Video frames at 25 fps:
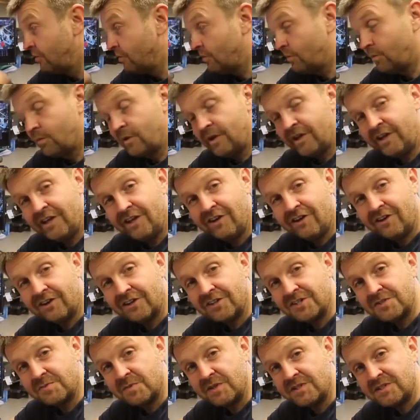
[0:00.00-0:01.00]
We are
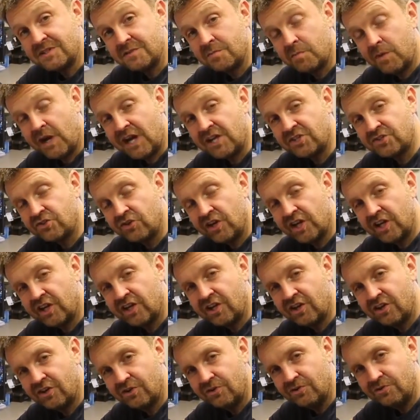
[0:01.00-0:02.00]
going to speak to
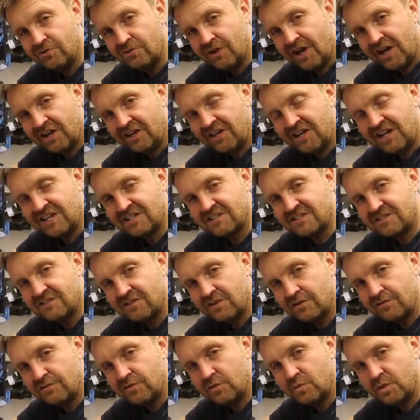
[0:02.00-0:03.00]
Patrick, who had an
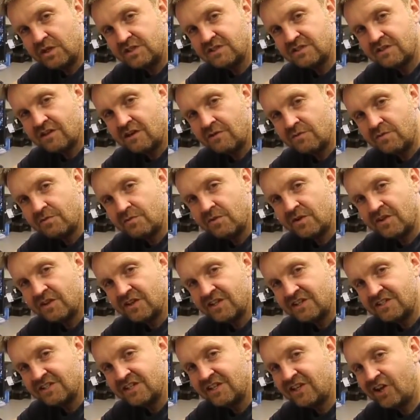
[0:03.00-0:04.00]
accident a few weeks ago with one of
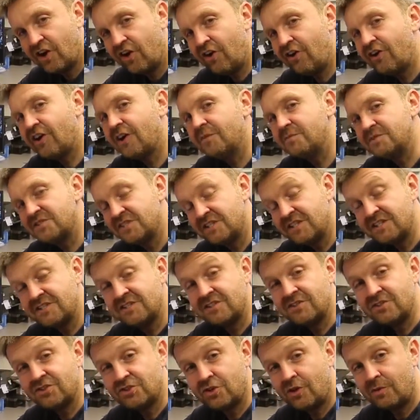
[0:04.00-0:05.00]
these. He can't come and see us
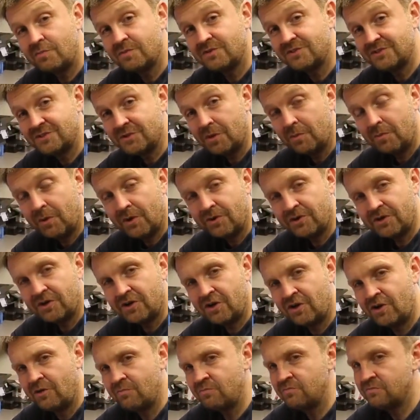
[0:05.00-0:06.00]
in the shop because he's got a broken
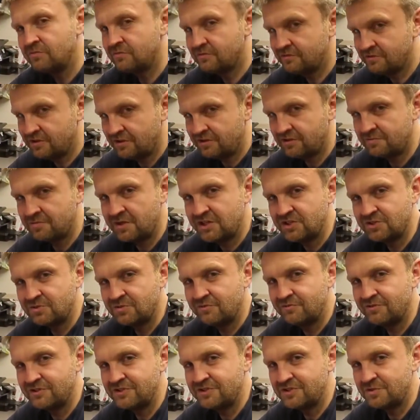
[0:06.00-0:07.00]
arm. Nothing makes you
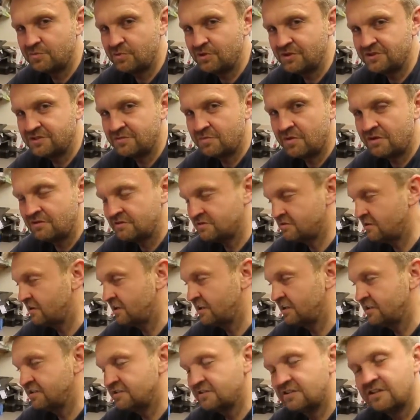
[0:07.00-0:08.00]
invincible as a
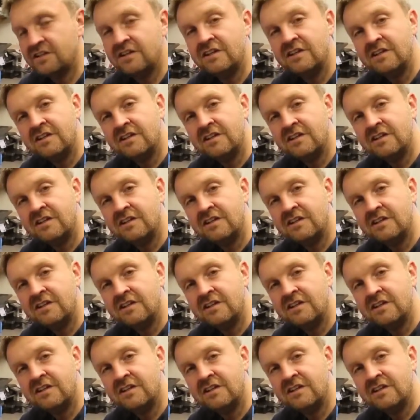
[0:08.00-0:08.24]
motorcyclist.